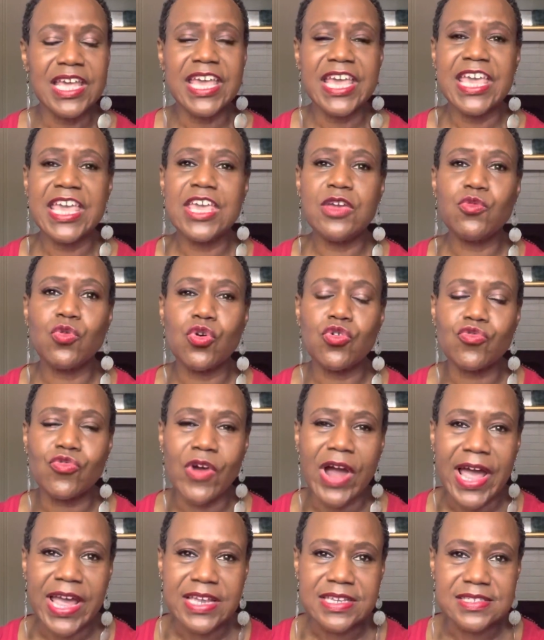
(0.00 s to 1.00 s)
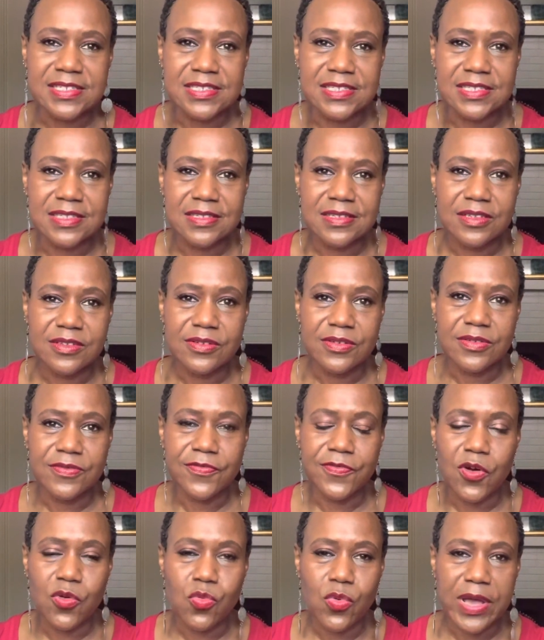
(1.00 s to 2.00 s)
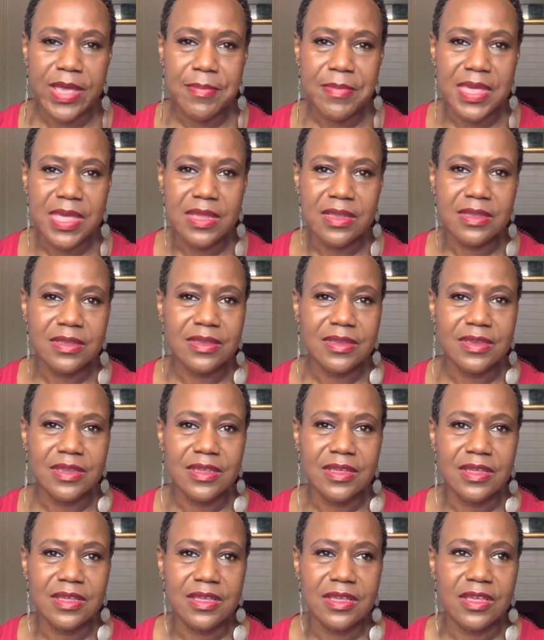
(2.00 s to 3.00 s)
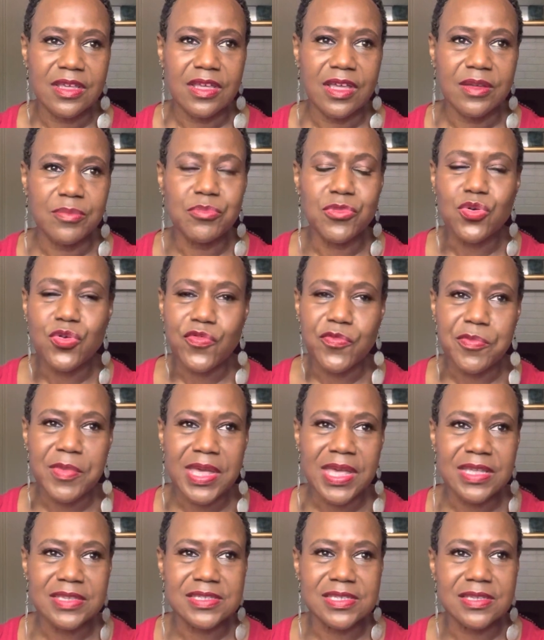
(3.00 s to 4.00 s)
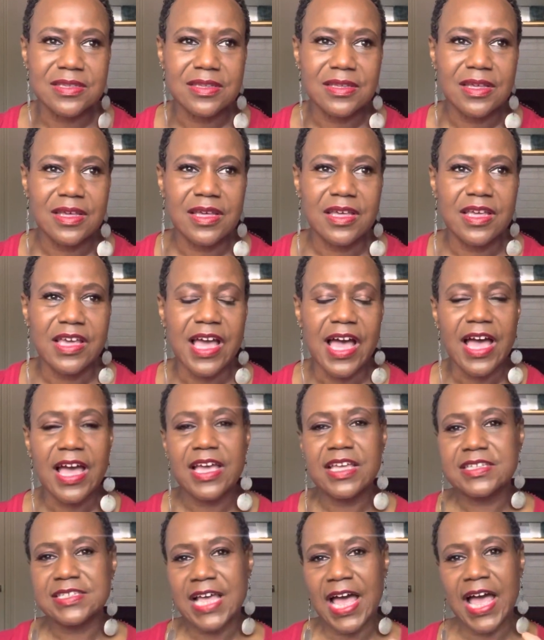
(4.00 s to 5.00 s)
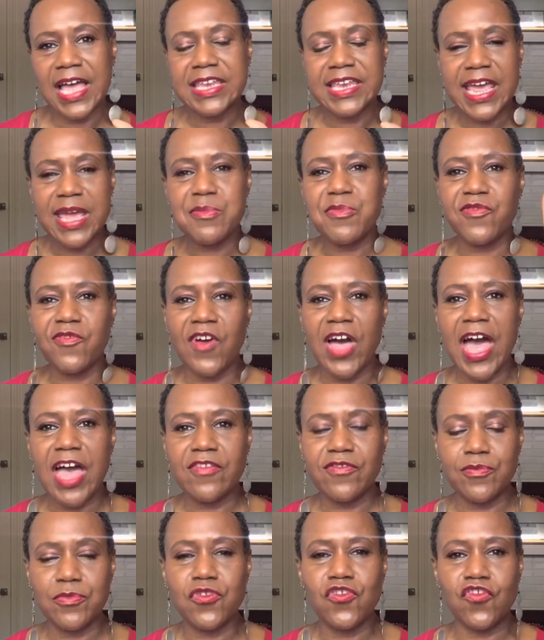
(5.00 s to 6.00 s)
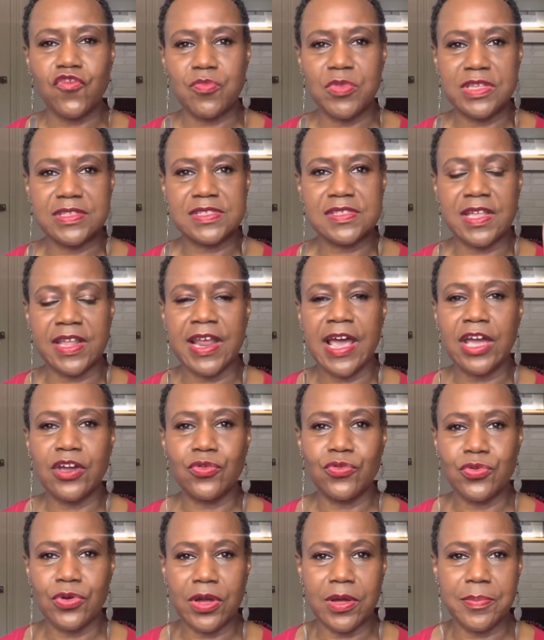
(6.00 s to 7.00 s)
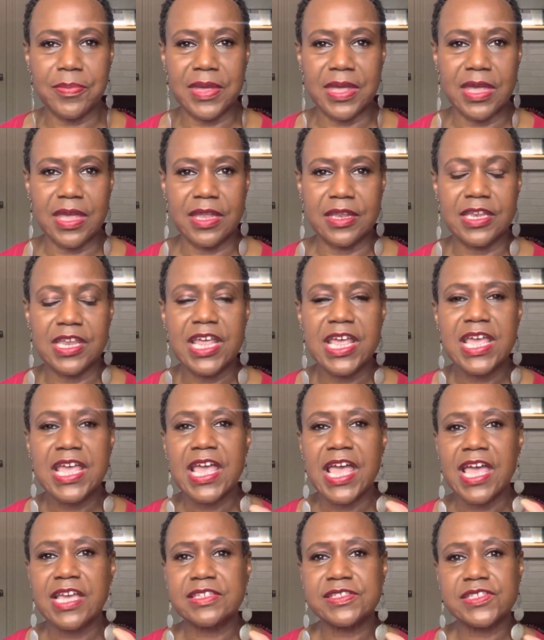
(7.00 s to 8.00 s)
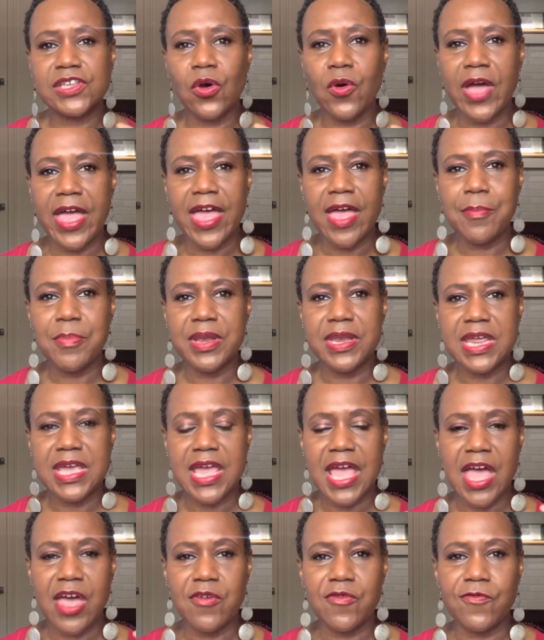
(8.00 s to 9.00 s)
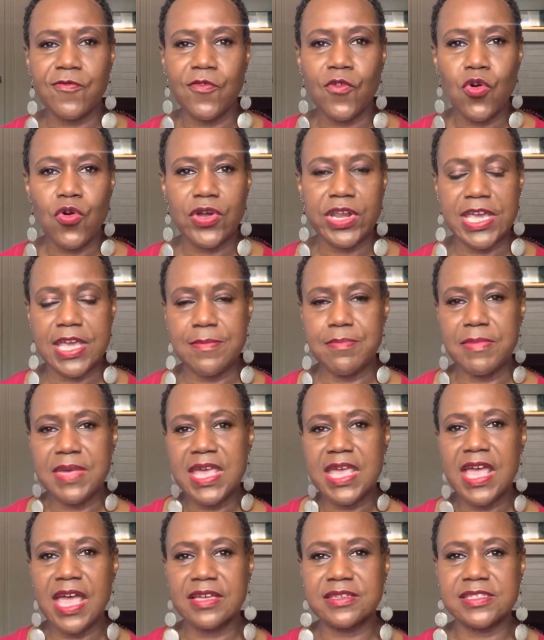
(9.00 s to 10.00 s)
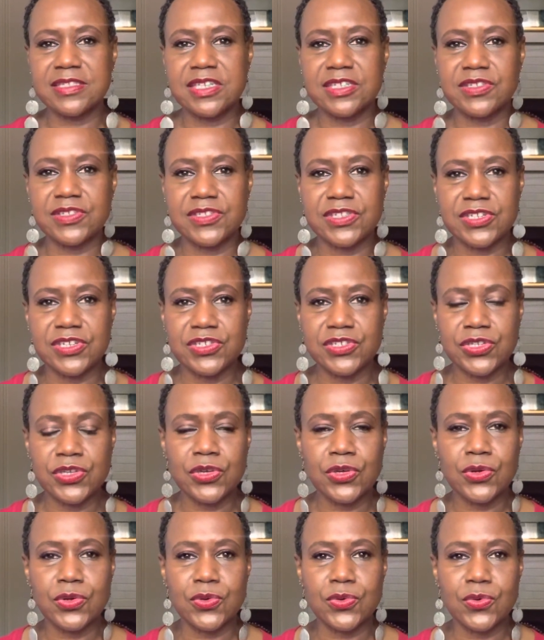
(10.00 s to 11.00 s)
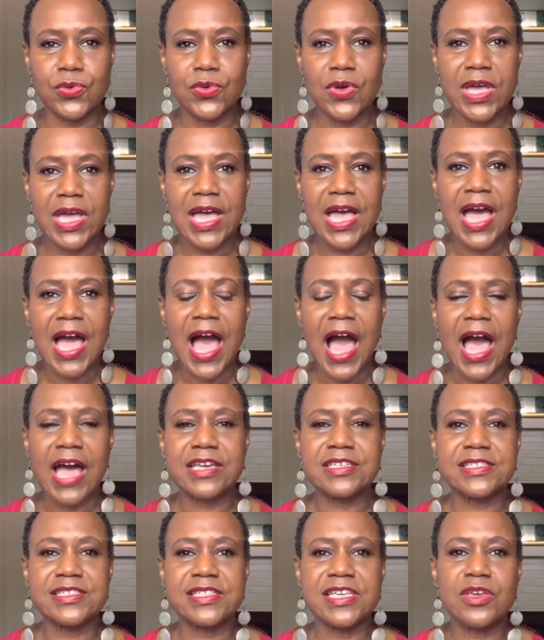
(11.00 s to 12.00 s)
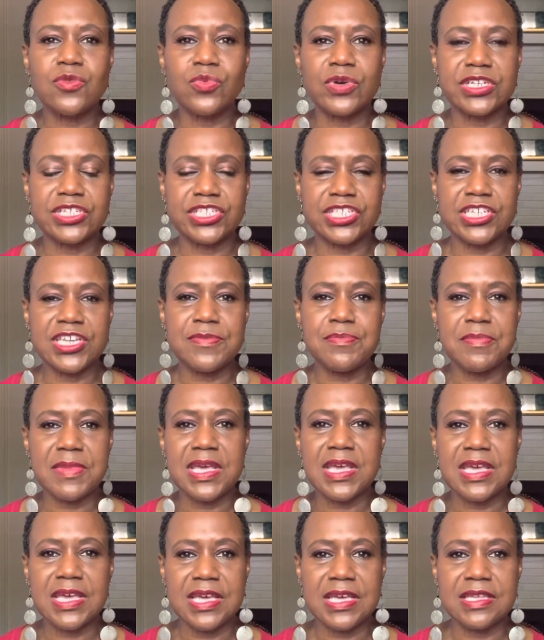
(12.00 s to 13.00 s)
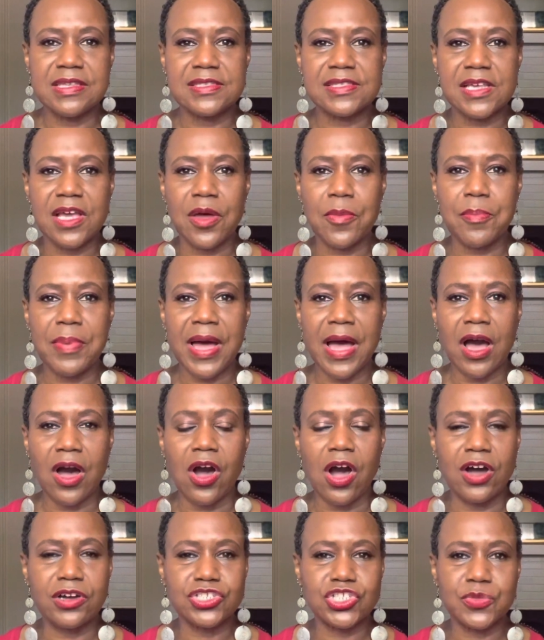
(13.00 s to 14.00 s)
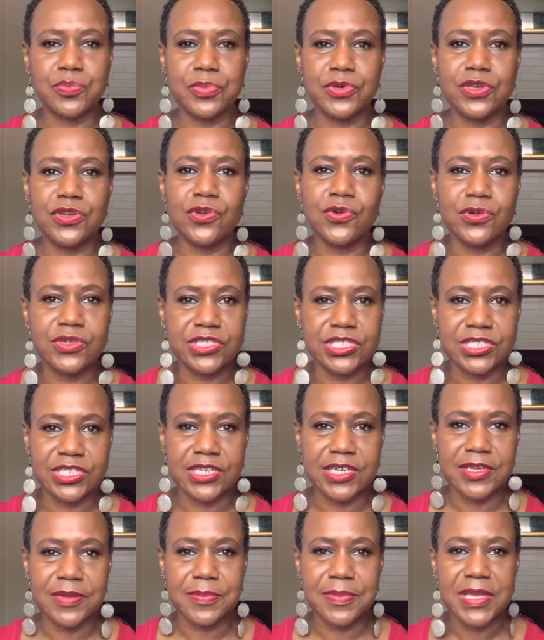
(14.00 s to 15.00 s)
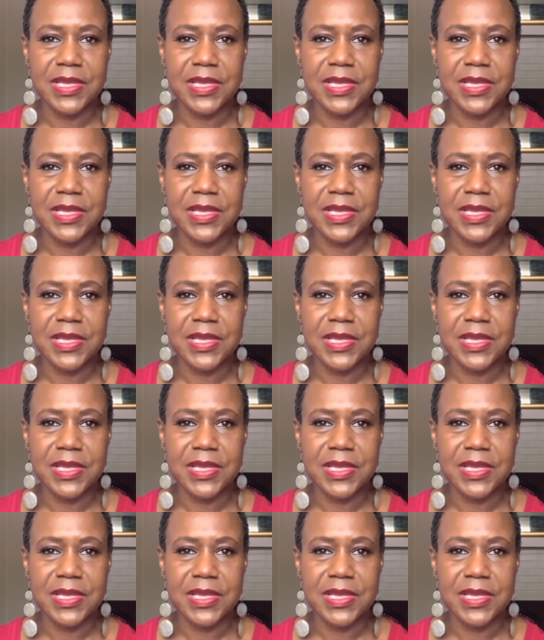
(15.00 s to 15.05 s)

equal rights for women movement. I named 5 movements that I grew up in. And so Eboni at 40, me at 62, I see what she means about entrepreneurship.